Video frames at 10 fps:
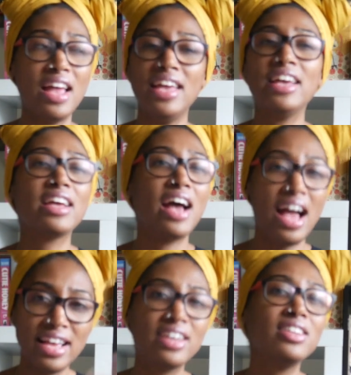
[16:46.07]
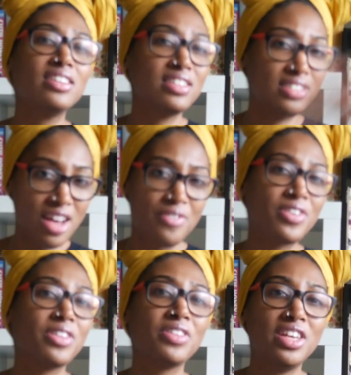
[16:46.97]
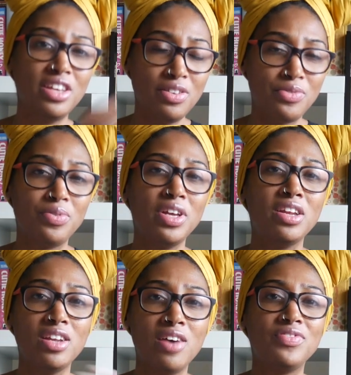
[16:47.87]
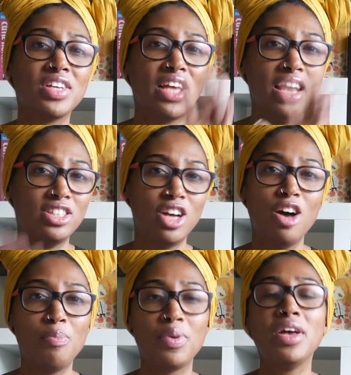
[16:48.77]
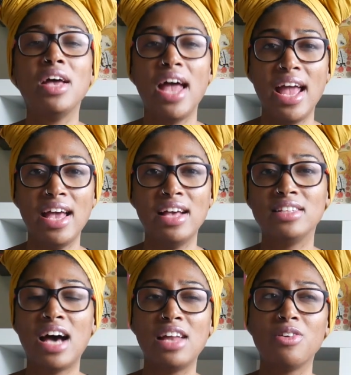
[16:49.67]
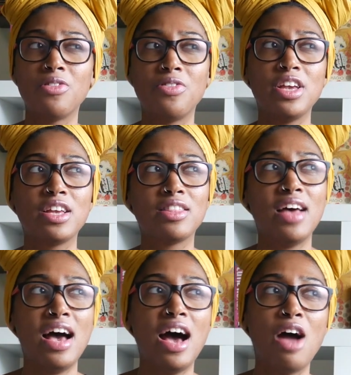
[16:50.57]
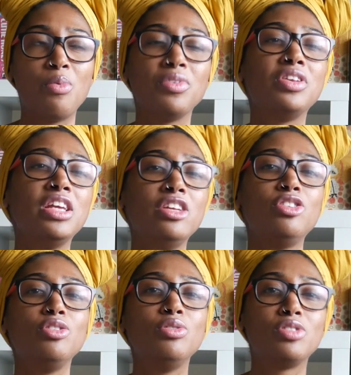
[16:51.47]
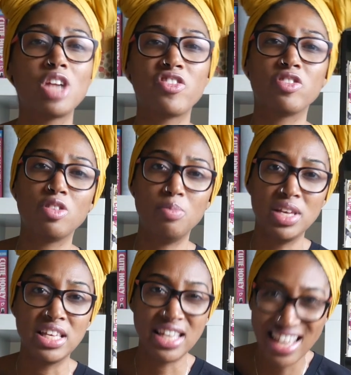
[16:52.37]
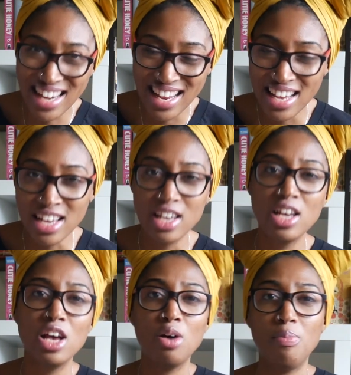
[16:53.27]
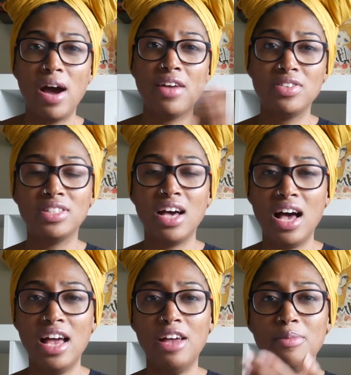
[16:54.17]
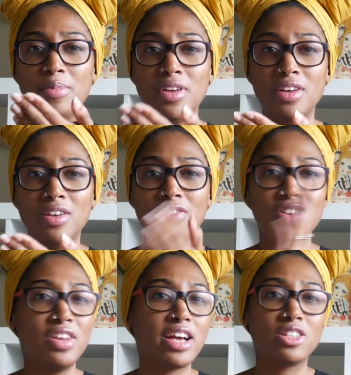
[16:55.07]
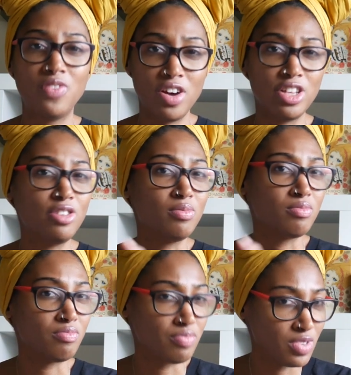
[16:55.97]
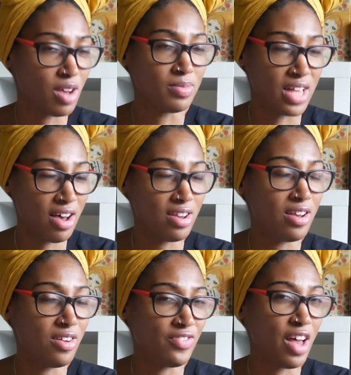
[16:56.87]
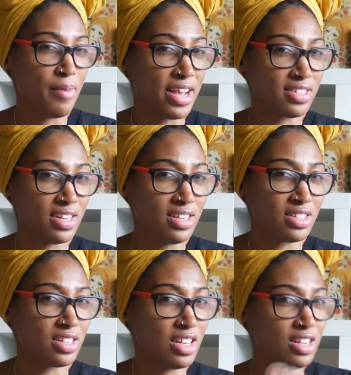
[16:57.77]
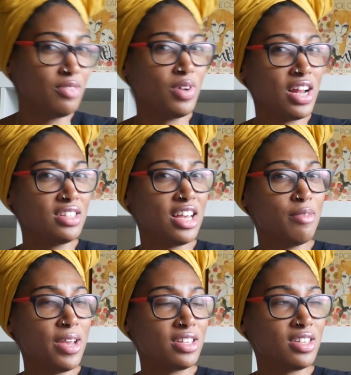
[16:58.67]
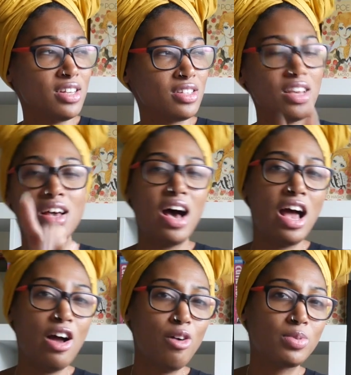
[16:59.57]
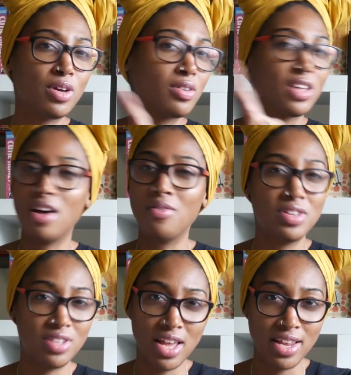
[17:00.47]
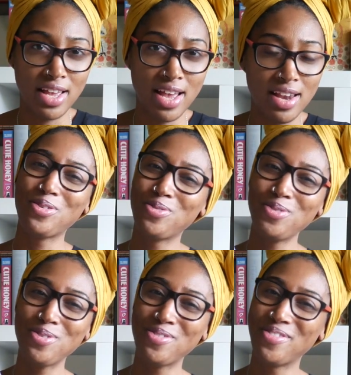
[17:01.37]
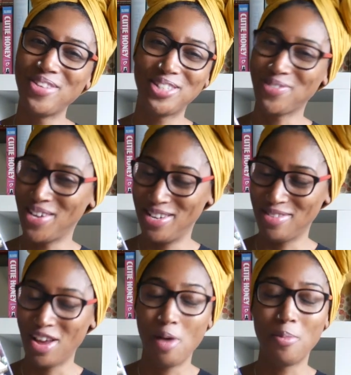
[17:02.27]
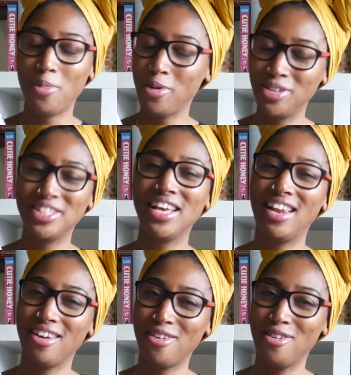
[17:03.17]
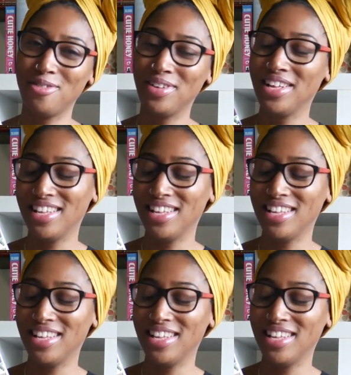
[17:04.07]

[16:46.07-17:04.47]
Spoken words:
I can definitely read enough to catch up, and I don't think that I will need to start from the beginning by the time the next volume comes out, if that makes sense. Did what I say make sense? I hope so, because I don't want to say it again. Whew, this one, Murcielago.